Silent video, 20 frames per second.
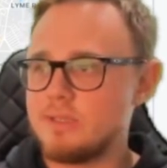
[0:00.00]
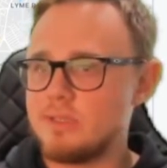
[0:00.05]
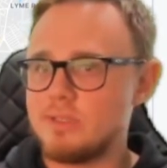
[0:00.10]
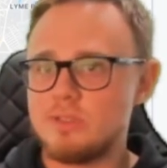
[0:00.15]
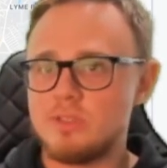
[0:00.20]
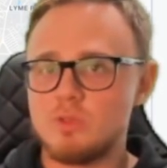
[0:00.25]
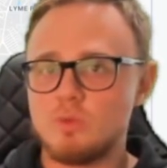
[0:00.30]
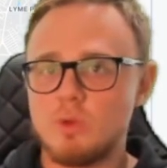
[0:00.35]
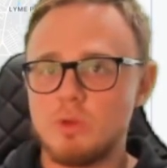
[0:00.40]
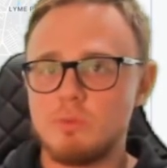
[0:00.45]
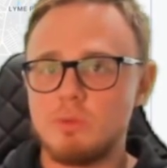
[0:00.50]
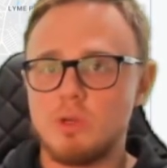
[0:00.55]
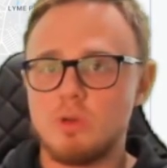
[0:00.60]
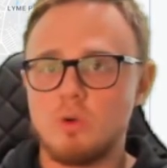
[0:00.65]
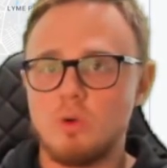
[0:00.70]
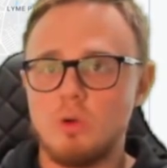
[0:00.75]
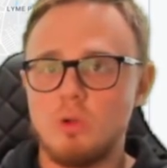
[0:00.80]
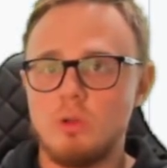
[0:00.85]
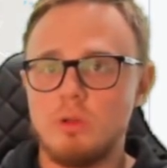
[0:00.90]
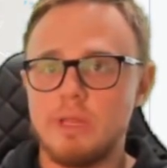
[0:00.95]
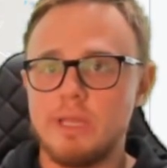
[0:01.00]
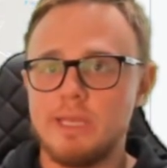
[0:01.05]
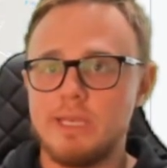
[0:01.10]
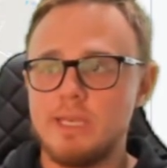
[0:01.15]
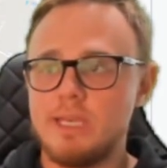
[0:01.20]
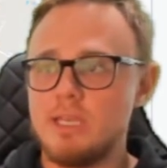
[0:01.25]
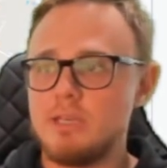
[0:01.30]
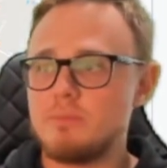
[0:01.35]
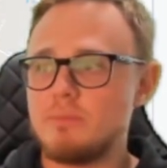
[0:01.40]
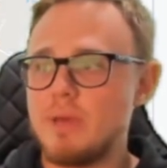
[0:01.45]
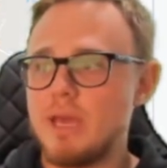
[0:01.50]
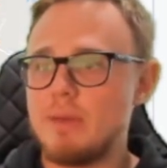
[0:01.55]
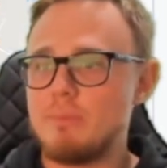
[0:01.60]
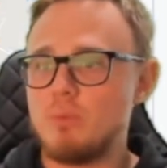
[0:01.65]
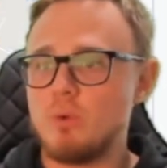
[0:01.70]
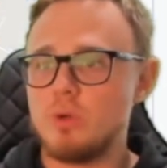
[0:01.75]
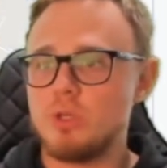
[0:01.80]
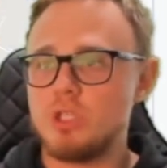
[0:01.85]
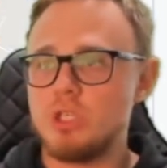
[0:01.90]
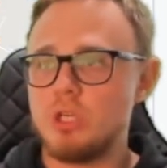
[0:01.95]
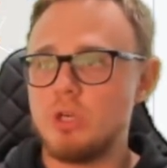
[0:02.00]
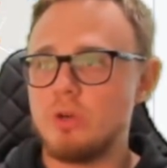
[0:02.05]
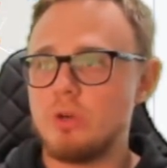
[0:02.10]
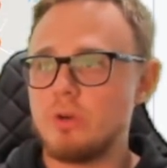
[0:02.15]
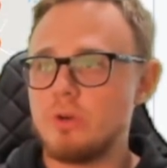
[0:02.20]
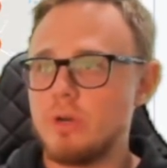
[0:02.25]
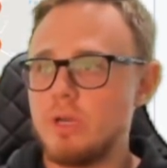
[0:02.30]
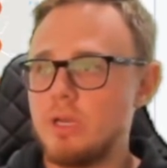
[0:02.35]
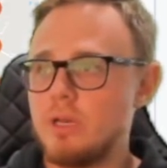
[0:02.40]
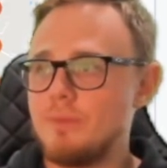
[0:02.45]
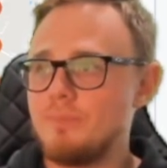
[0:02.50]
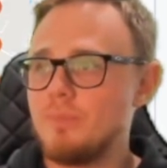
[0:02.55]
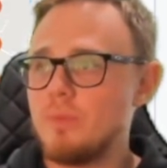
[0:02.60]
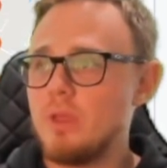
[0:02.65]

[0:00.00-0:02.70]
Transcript: this is what we call a heat map or geogrid.